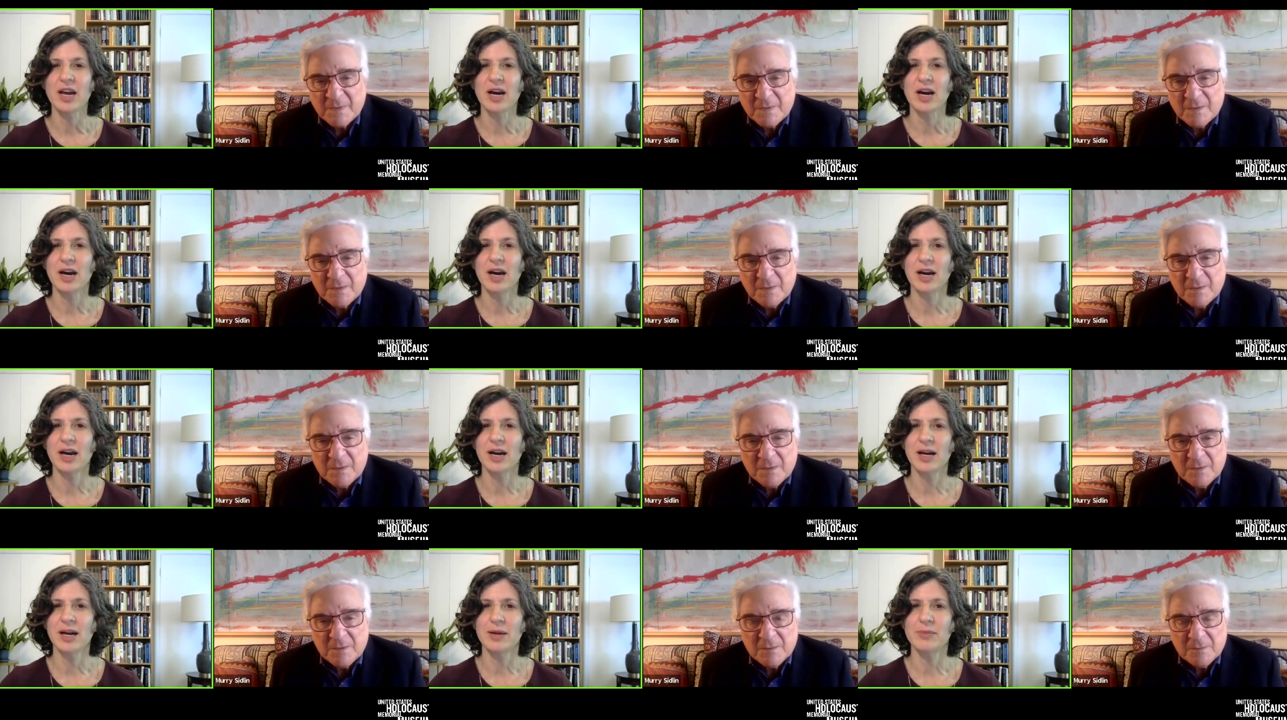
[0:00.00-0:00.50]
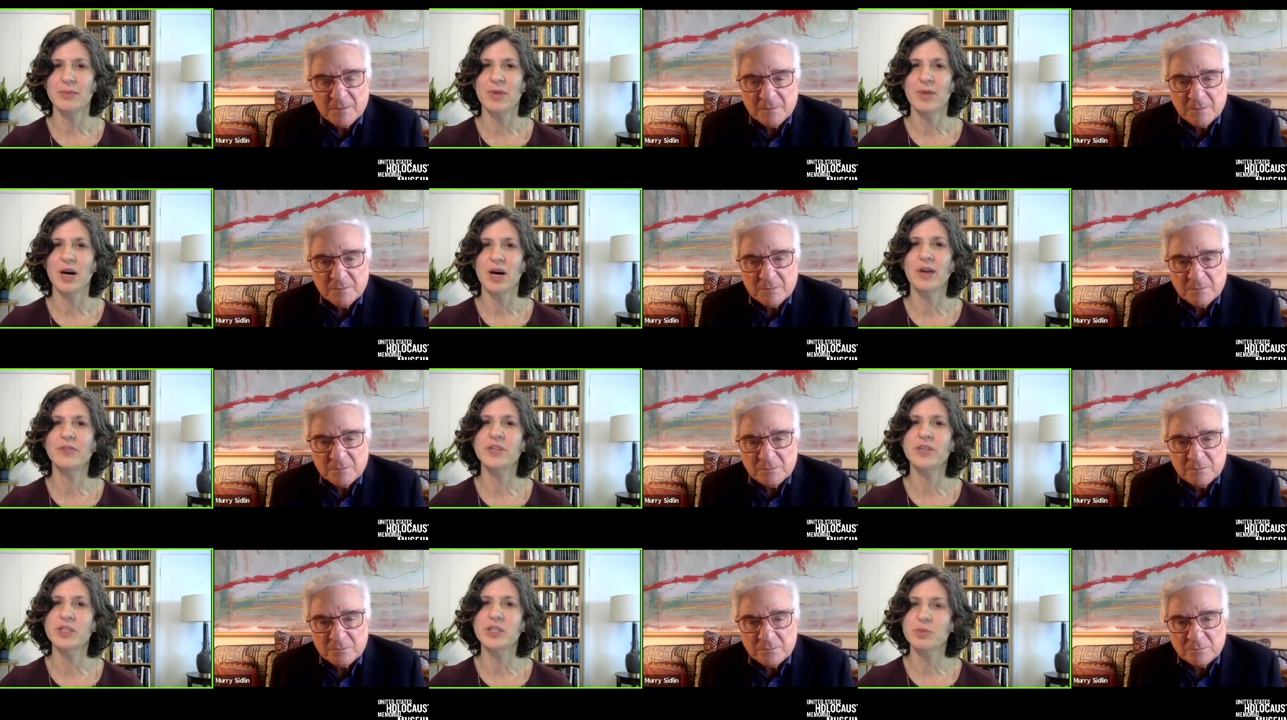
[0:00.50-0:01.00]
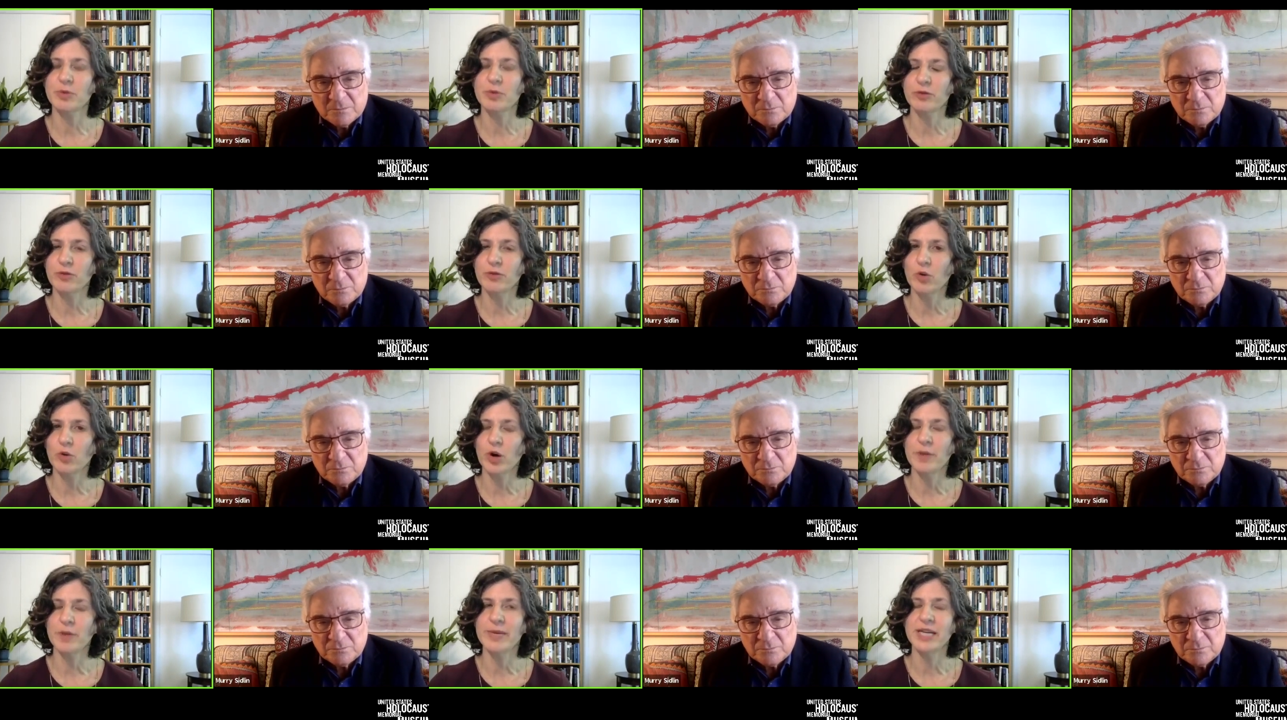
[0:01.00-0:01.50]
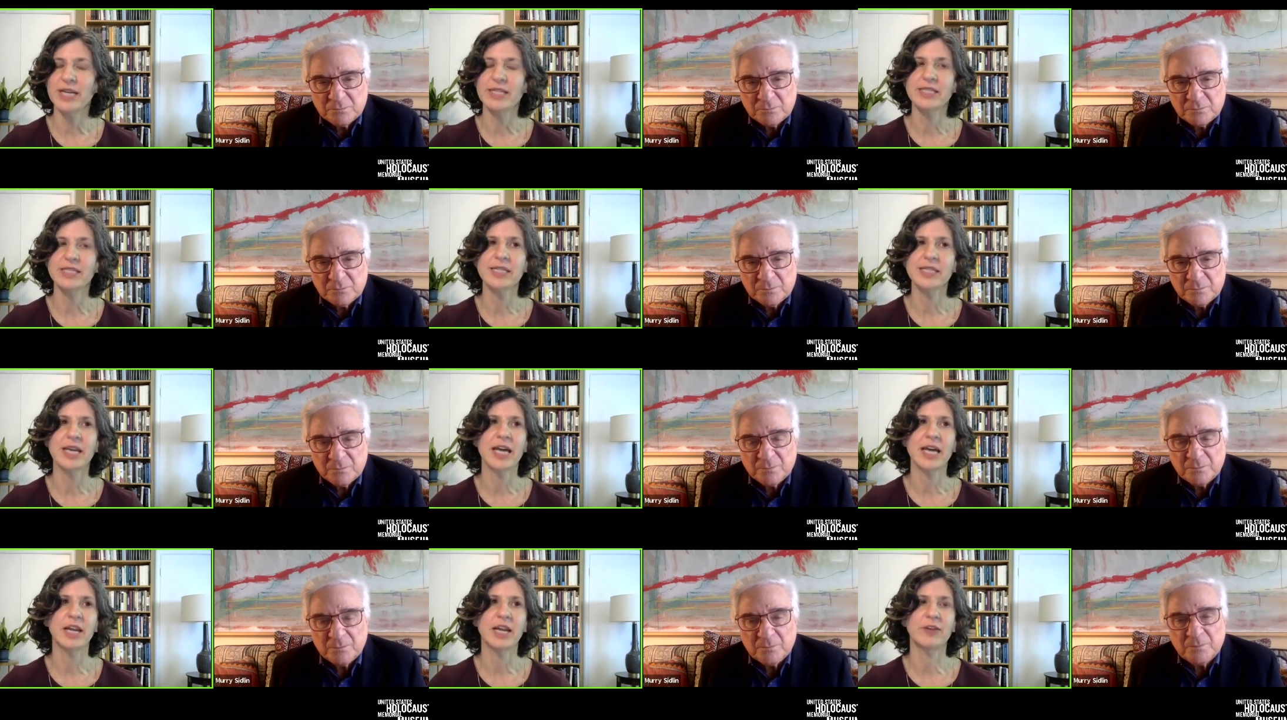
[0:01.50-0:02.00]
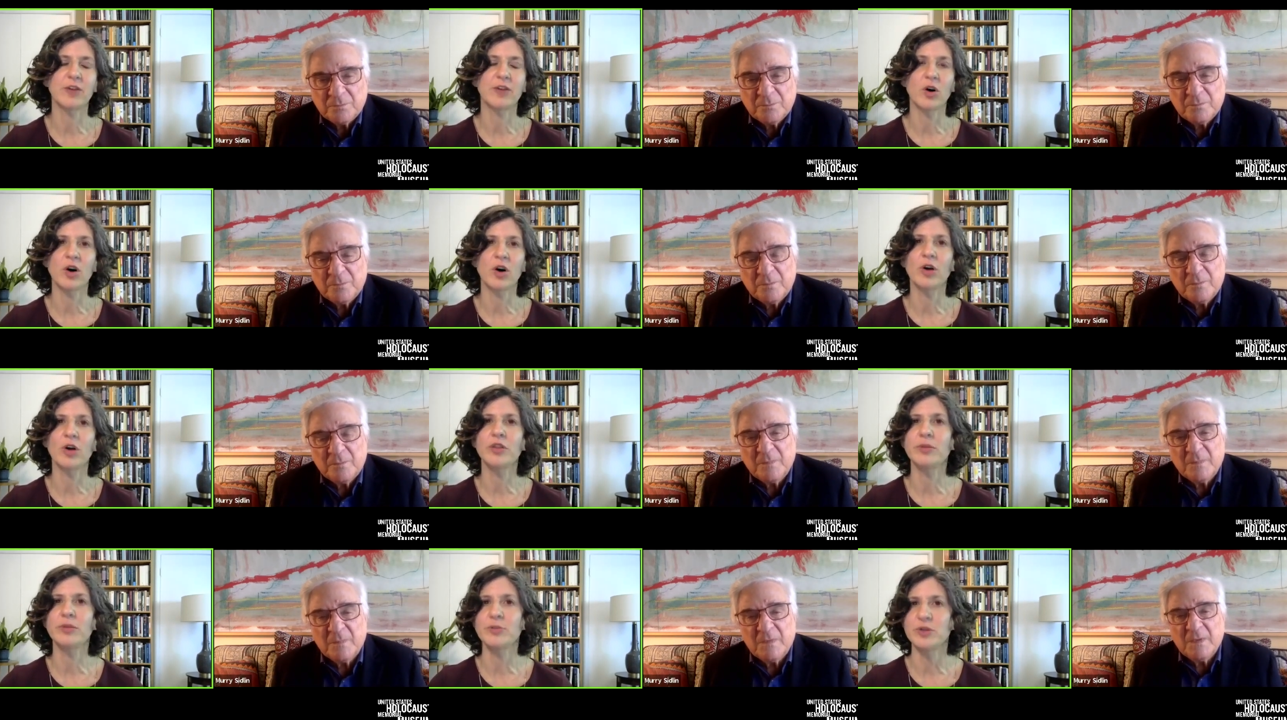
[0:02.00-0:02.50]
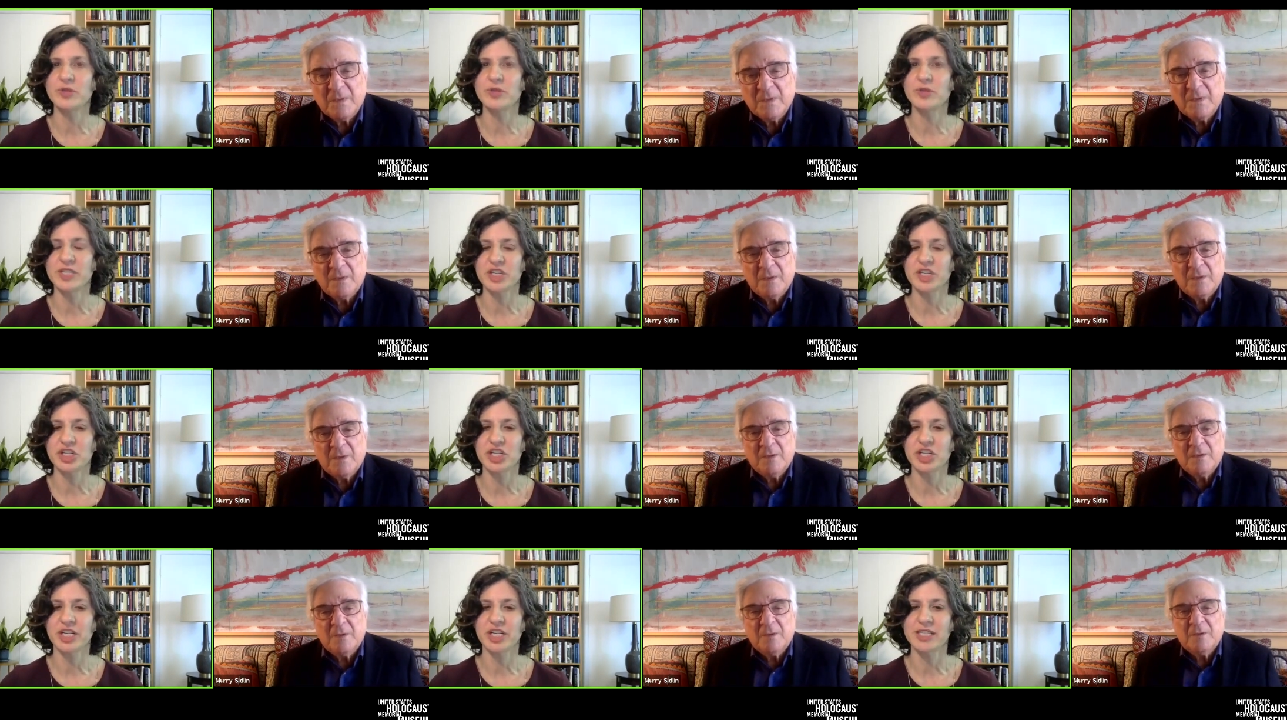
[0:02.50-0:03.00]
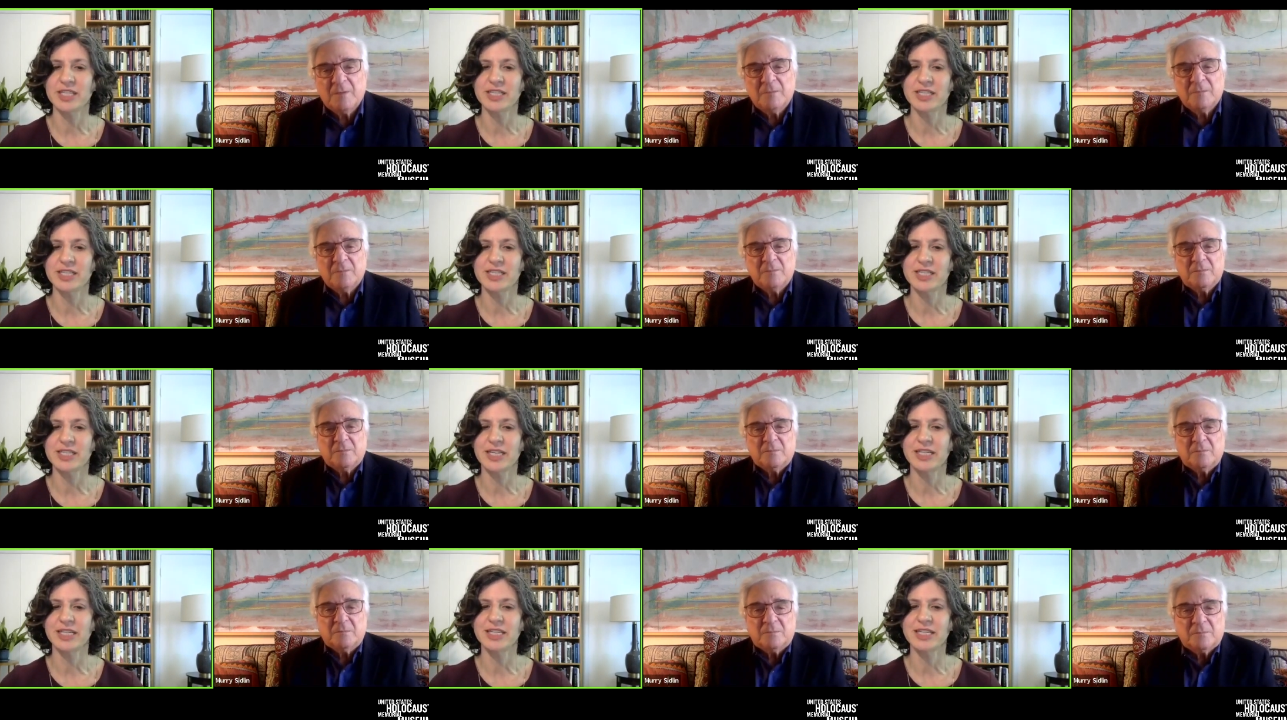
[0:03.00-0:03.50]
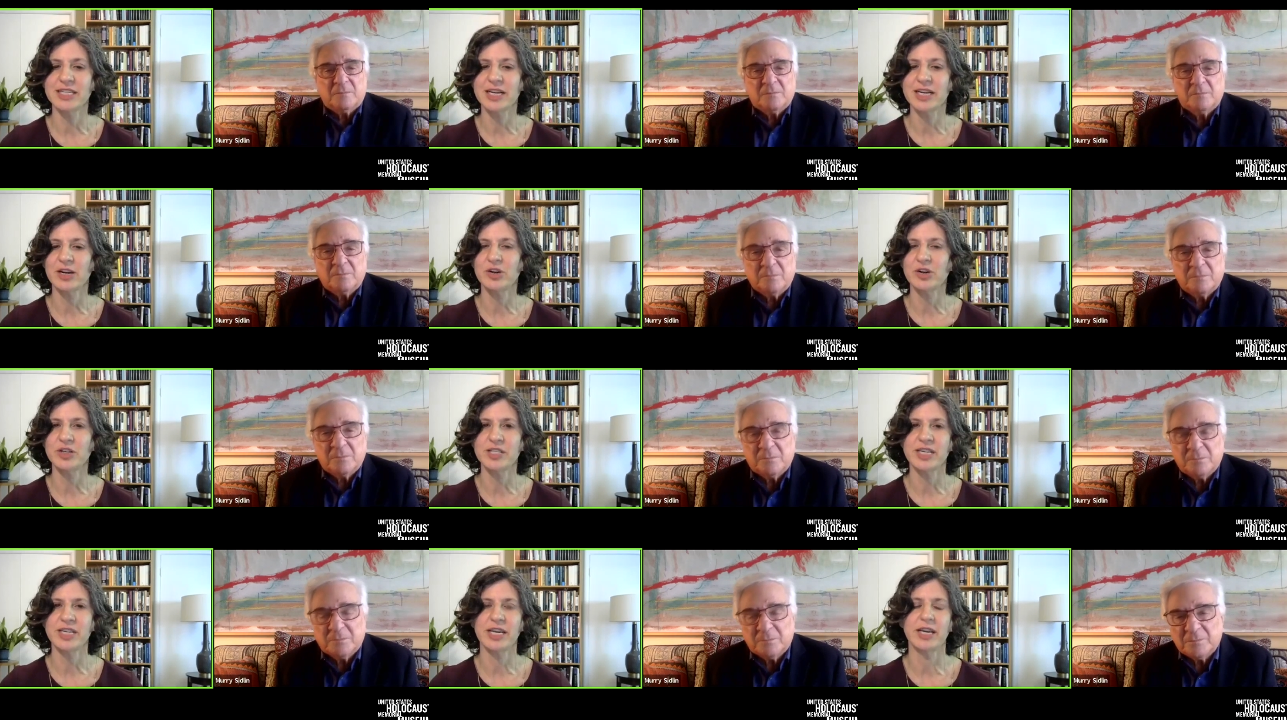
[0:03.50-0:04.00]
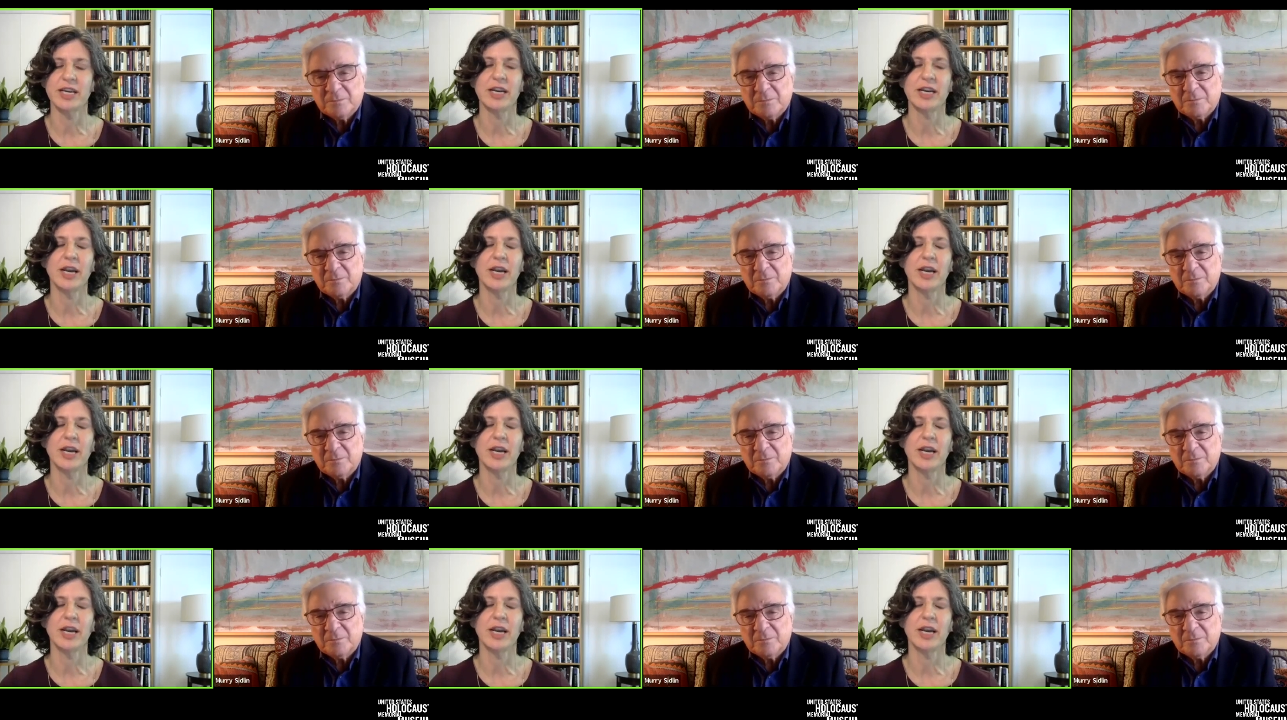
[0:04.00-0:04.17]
Speaker 1: um, of this performance and of all the musicians in Terezín.